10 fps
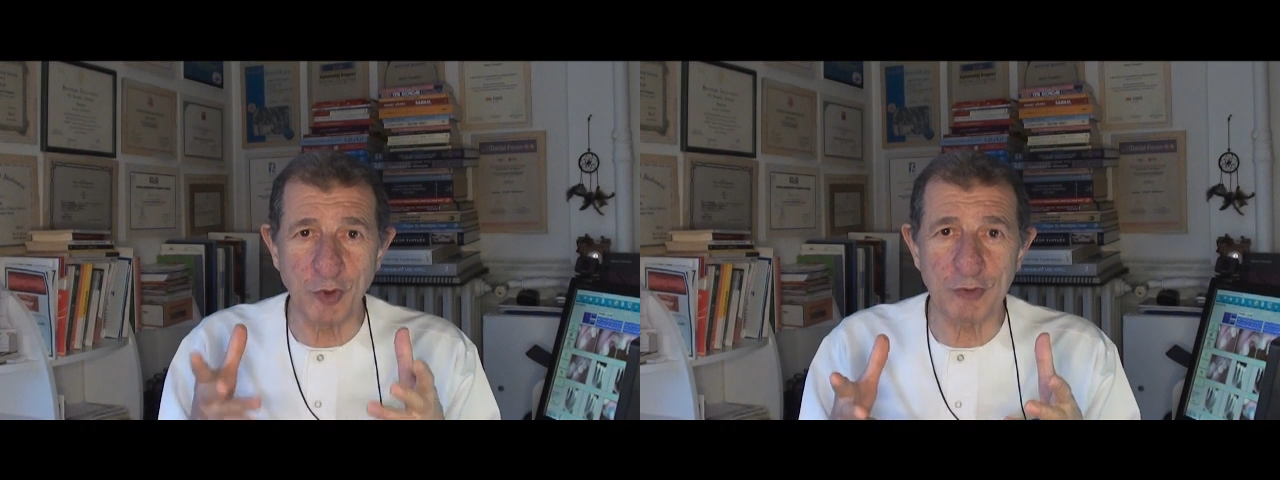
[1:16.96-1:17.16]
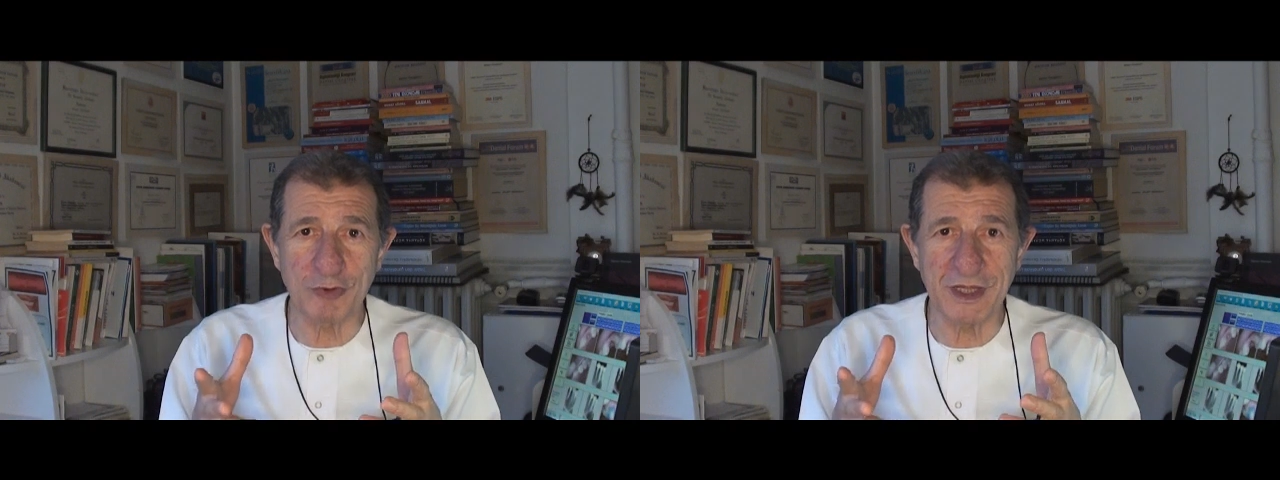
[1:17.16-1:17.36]

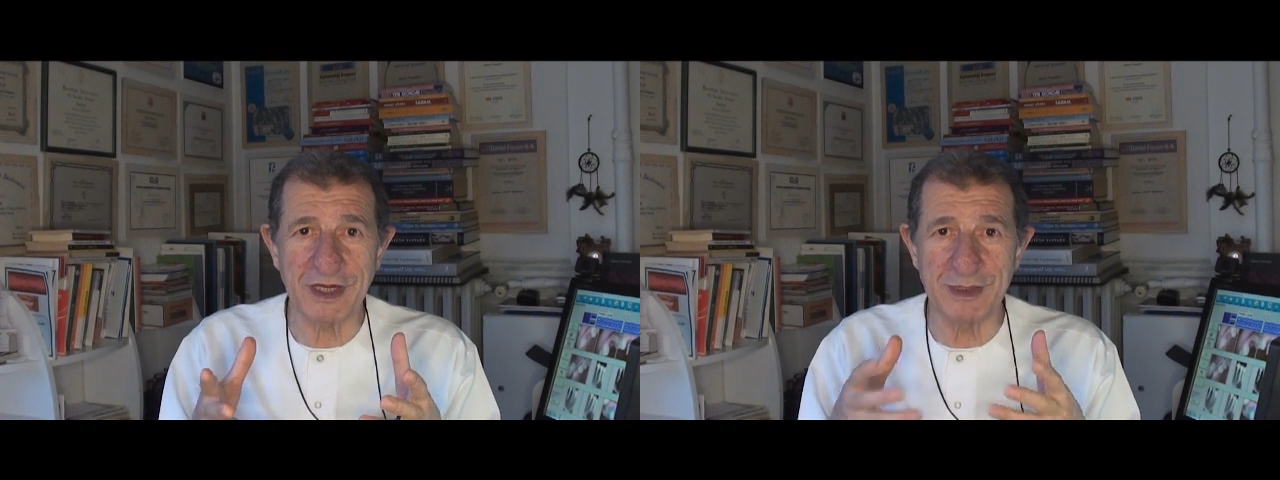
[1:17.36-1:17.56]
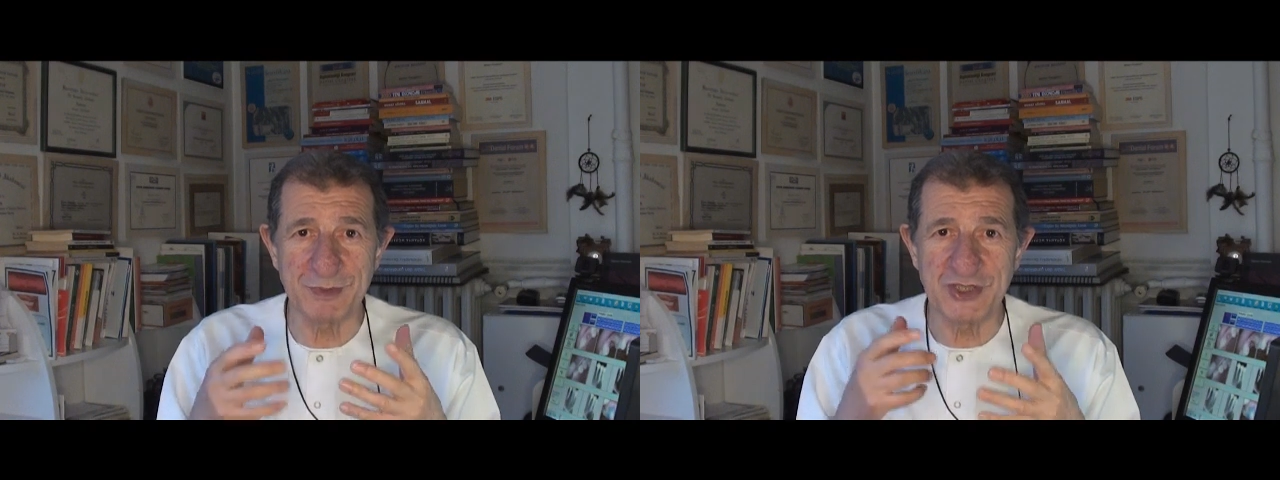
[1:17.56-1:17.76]
he
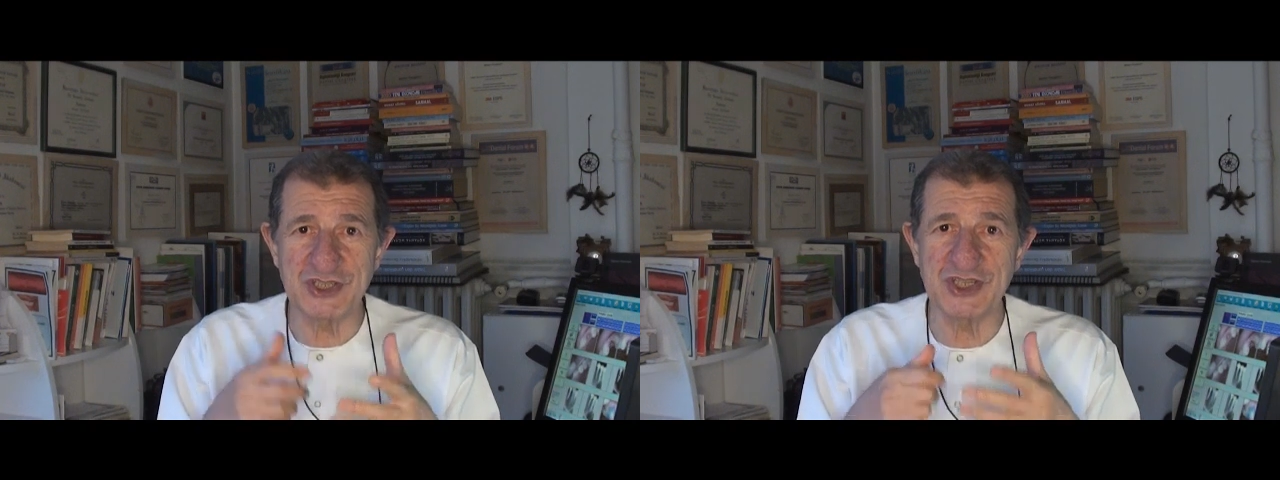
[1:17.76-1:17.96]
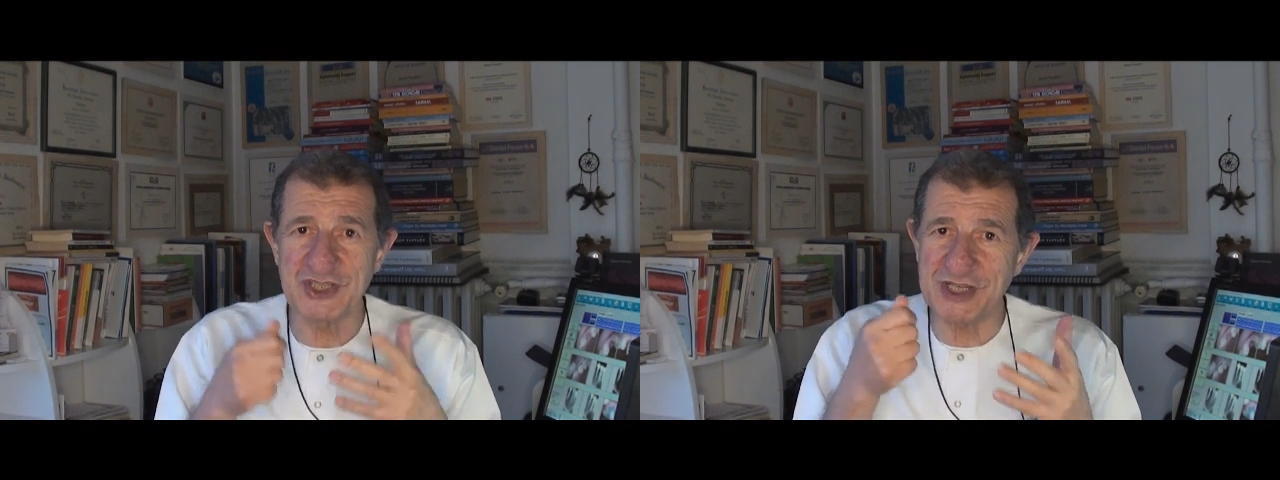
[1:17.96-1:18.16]

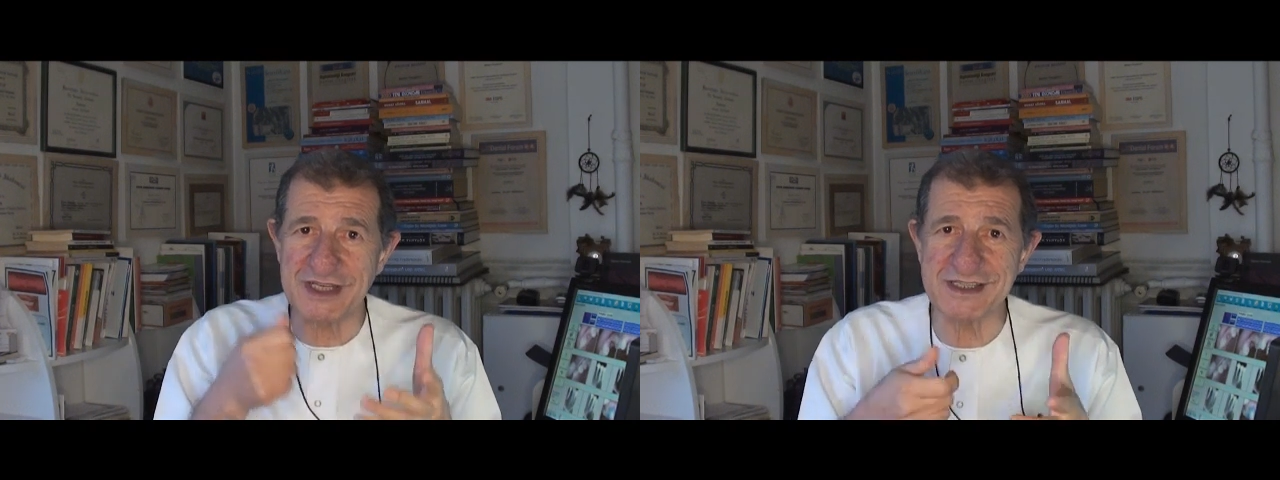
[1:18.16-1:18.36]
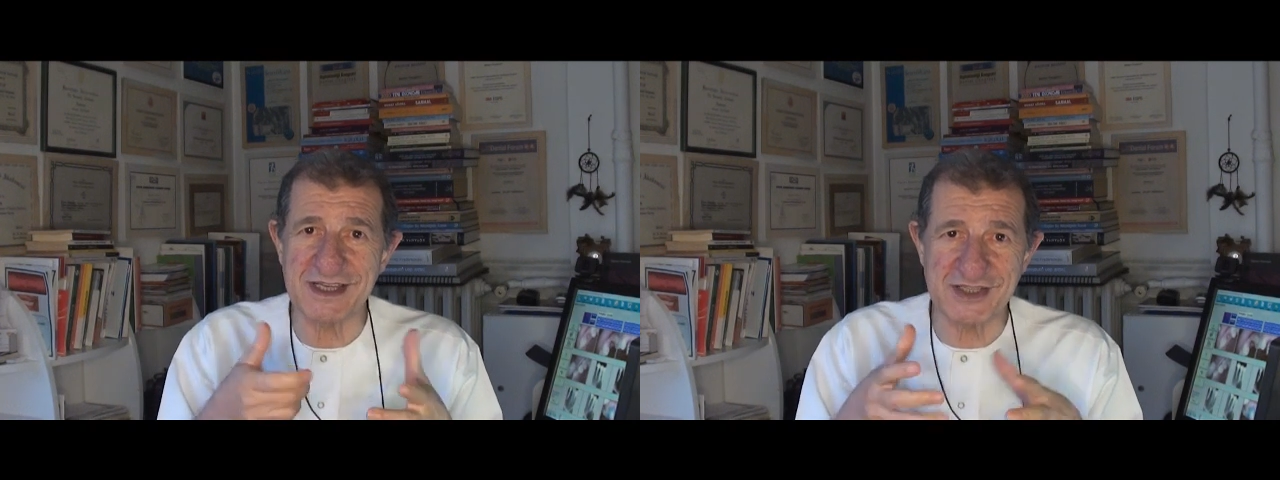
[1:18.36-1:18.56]
thinks of